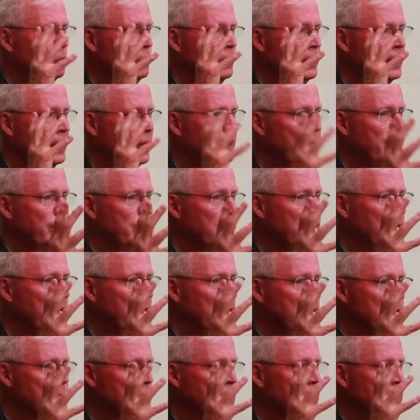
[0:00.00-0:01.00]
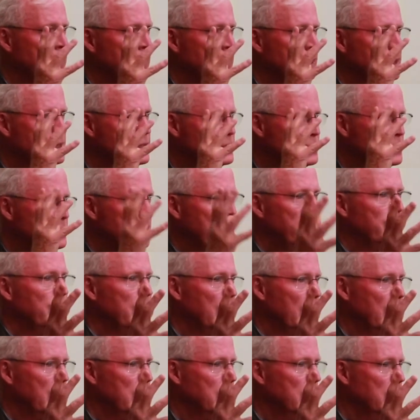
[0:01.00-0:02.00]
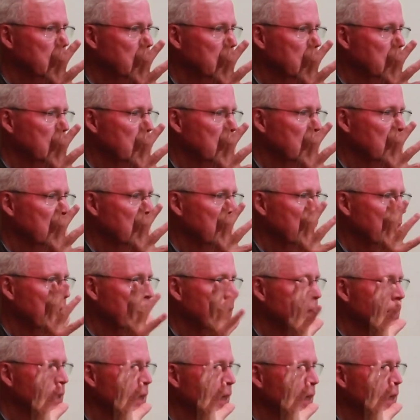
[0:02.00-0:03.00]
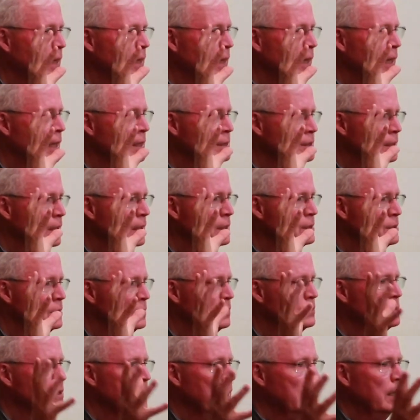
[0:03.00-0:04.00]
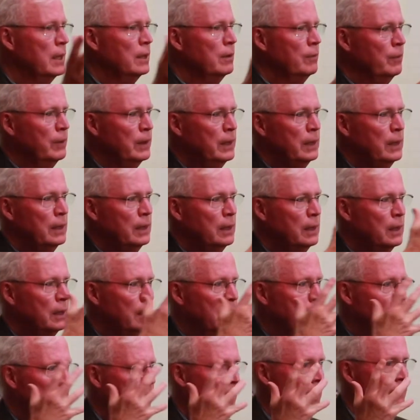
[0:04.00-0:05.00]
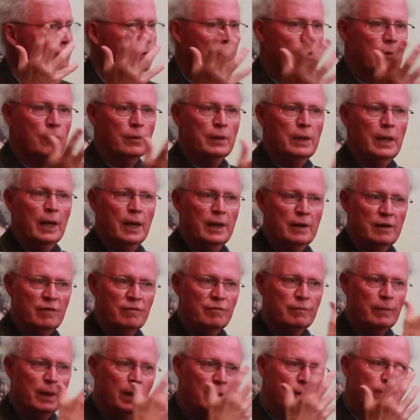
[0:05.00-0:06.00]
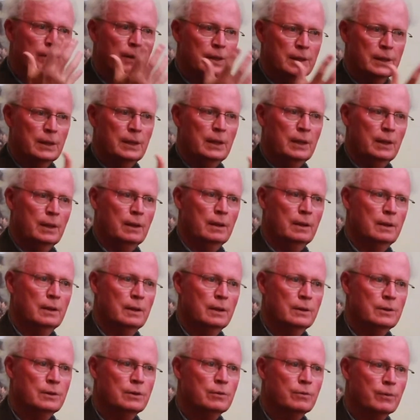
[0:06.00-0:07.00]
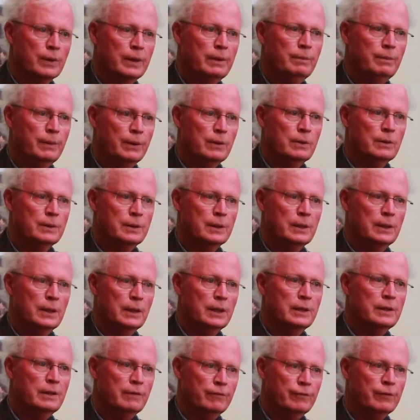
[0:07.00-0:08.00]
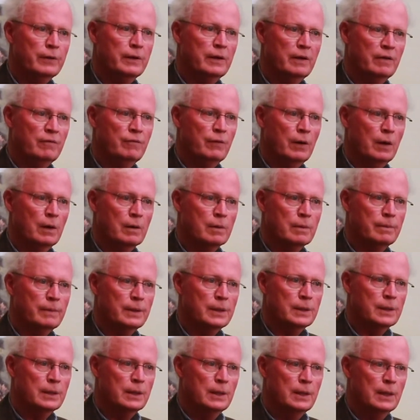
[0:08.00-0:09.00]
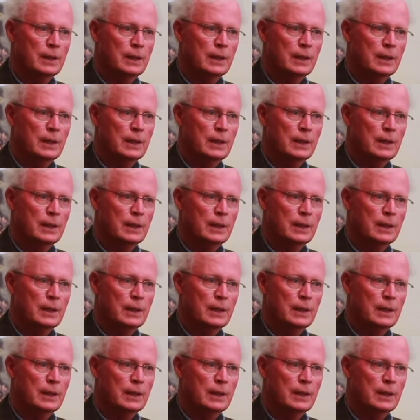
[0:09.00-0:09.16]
we have to actually accept that and ask ourselves, how do we have a creative moment here to rebuild a different environment?